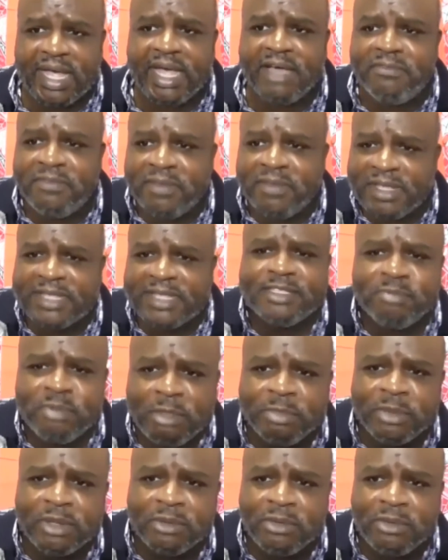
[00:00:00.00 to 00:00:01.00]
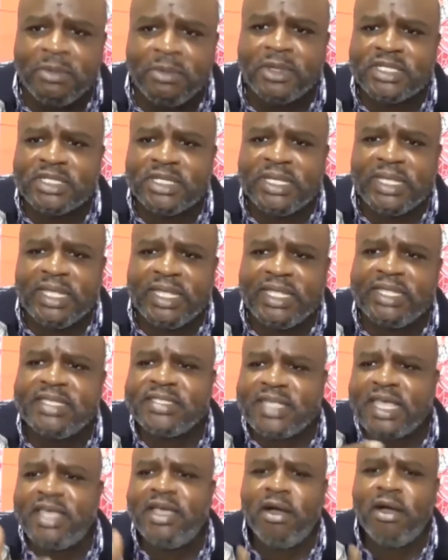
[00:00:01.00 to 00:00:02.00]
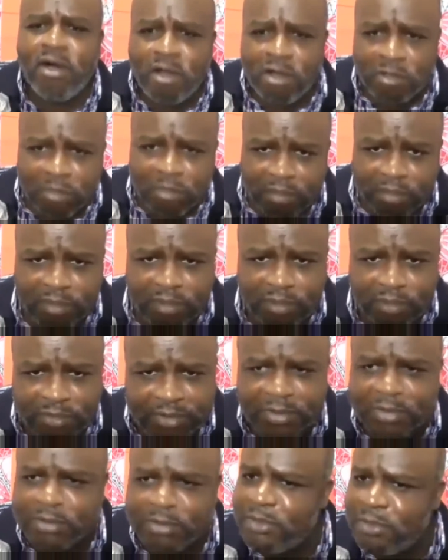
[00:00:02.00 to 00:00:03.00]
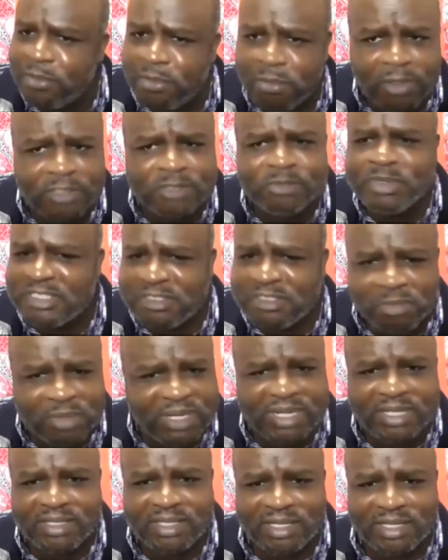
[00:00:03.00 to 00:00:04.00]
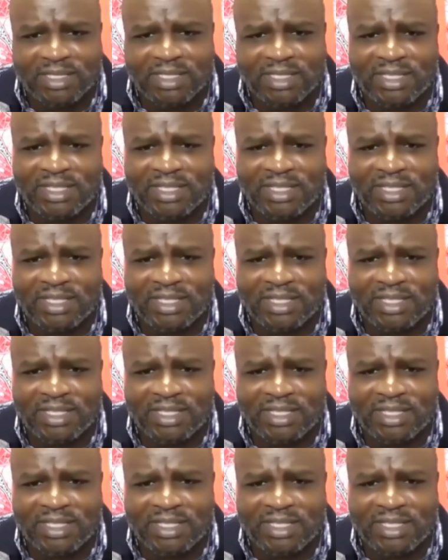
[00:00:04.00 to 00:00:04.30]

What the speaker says: African people, we was inside home. We were doing worse visibility.